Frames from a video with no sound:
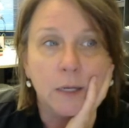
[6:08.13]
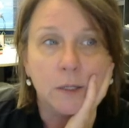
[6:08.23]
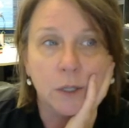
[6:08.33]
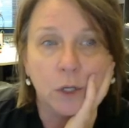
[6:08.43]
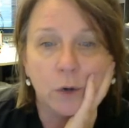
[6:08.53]

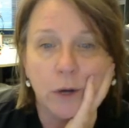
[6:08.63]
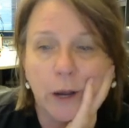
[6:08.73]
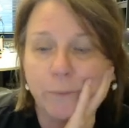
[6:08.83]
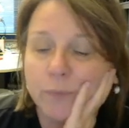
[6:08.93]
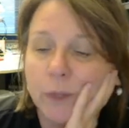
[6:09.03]
So you
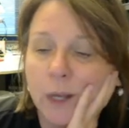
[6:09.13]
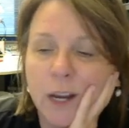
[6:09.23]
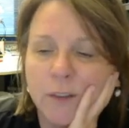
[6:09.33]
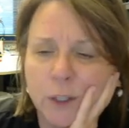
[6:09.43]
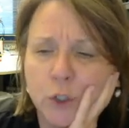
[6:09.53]
know,
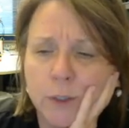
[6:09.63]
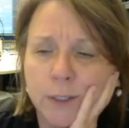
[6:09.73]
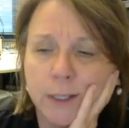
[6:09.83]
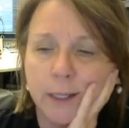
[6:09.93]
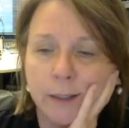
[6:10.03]
kind of
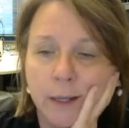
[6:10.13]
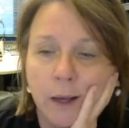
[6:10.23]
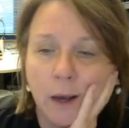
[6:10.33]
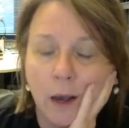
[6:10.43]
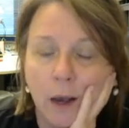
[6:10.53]
interesting.
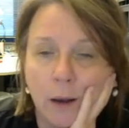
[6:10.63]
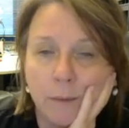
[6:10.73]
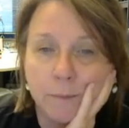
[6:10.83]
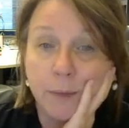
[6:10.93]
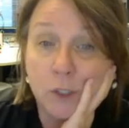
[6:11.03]

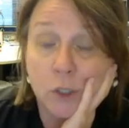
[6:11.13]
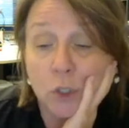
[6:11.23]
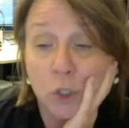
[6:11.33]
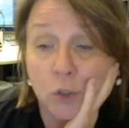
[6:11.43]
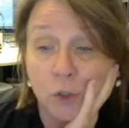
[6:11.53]

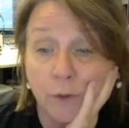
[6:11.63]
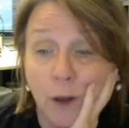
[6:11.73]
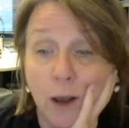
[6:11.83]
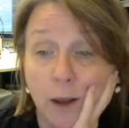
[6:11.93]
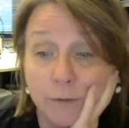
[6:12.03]
Patients do
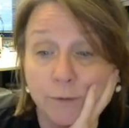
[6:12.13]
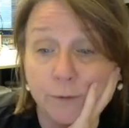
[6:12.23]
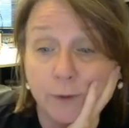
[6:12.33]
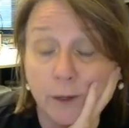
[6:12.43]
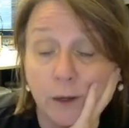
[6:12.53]
survive.
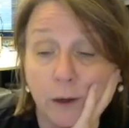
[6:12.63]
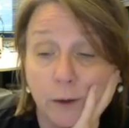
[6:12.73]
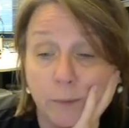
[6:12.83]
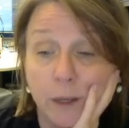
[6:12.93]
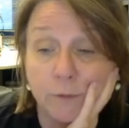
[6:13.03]

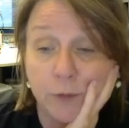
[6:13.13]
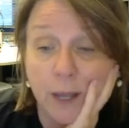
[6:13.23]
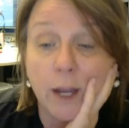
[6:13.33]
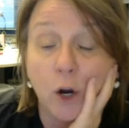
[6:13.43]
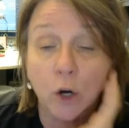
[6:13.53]
If
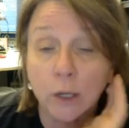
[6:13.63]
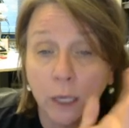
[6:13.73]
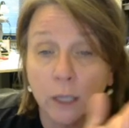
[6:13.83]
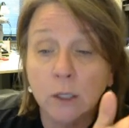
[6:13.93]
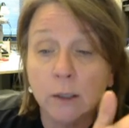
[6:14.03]
they are
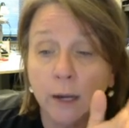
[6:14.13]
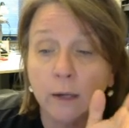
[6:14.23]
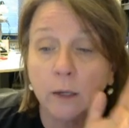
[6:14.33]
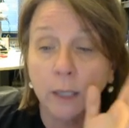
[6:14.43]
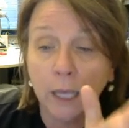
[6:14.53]

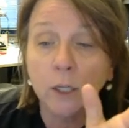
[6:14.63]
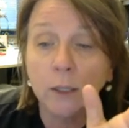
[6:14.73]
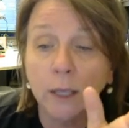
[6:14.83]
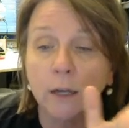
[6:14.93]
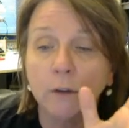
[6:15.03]

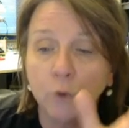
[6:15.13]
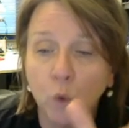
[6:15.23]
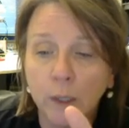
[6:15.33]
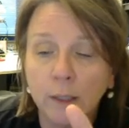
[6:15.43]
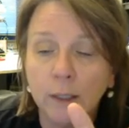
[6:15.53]
cannulated
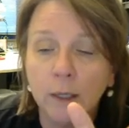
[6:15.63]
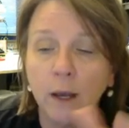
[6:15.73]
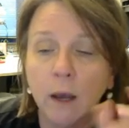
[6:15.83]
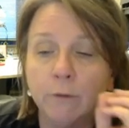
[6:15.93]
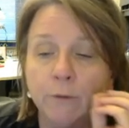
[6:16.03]
quickly
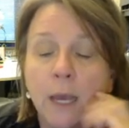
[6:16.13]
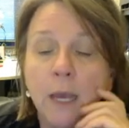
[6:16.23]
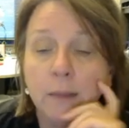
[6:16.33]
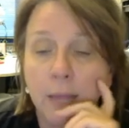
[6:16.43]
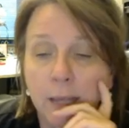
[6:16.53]
enough,
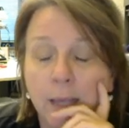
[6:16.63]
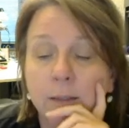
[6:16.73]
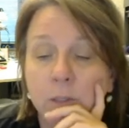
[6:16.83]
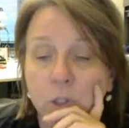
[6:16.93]
they can